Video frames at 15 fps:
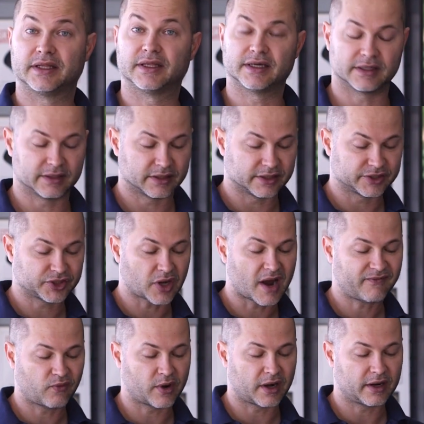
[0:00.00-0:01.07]
The, the
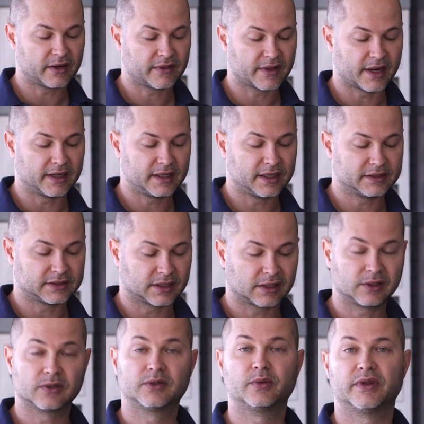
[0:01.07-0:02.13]
software that is
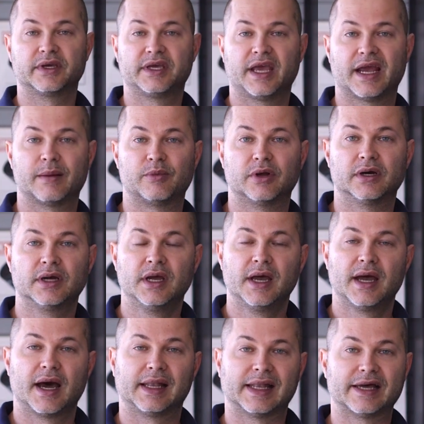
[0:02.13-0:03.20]
included with the camera
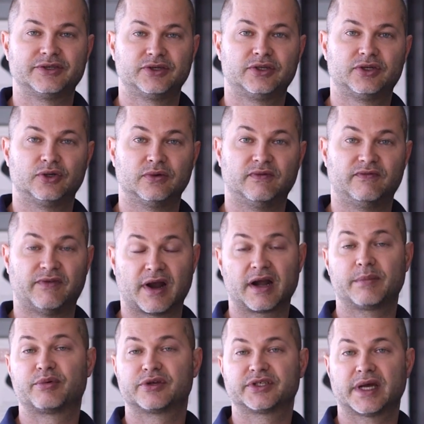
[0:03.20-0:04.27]
allows you to
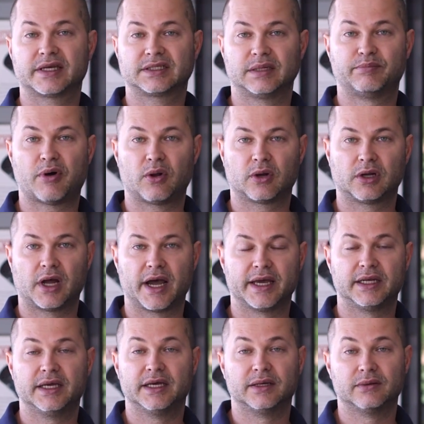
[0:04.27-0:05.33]
very precisely polar
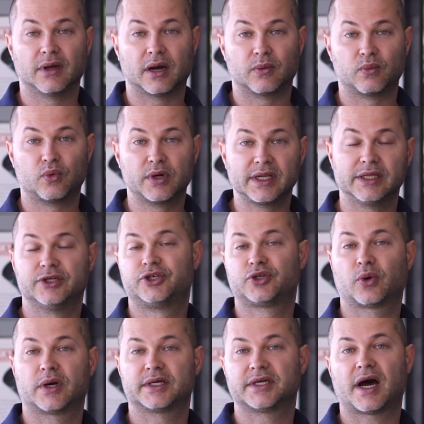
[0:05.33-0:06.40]
align in a really
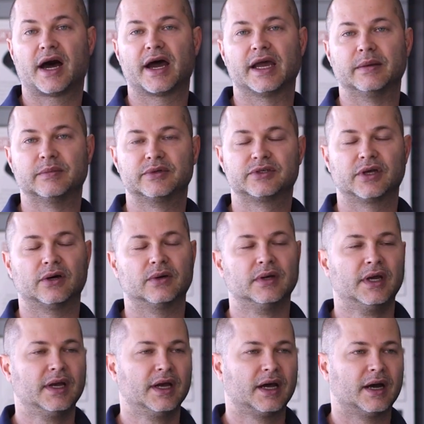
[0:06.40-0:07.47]
short time. So
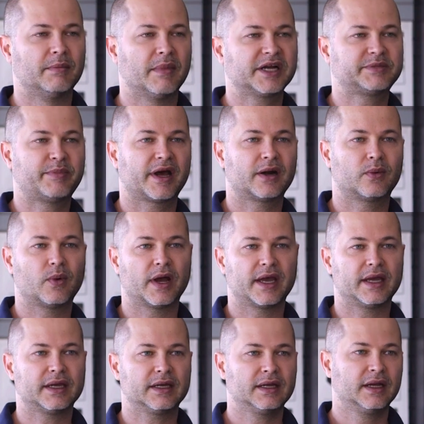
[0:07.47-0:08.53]
a much better
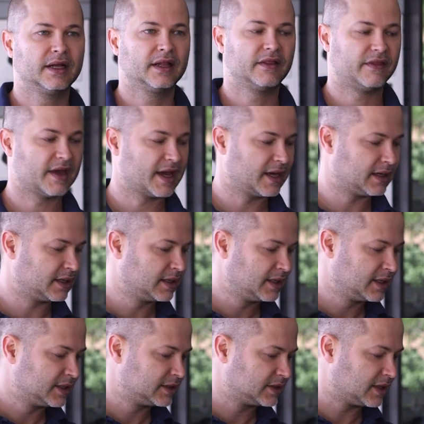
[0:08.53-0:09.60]
way than
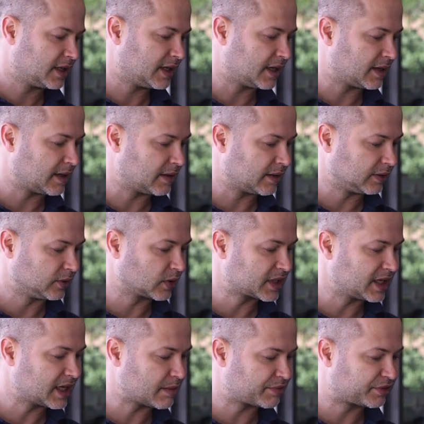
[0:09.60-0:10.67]
uh,
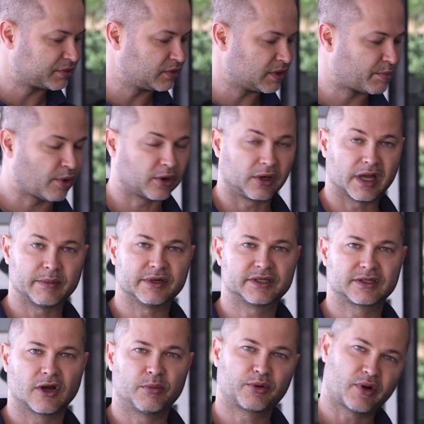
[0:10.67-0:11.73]
looking up through the polar alignment
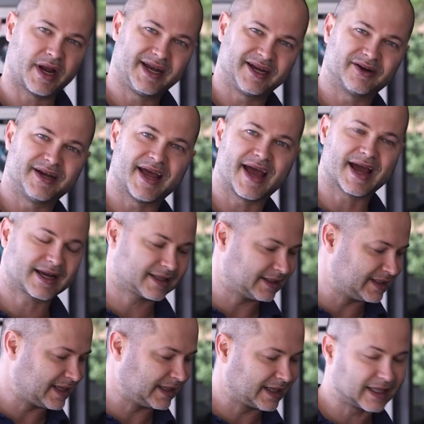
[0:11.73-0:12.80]
scope, craning your neck,
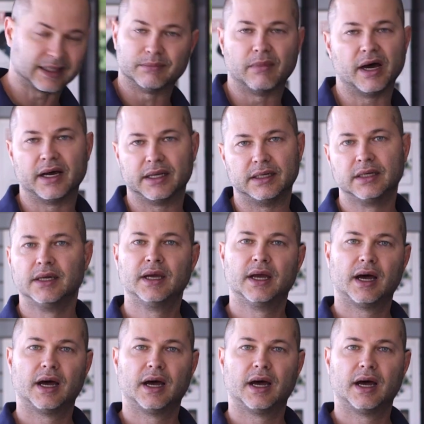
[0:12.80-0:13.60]
kneeling in the mud.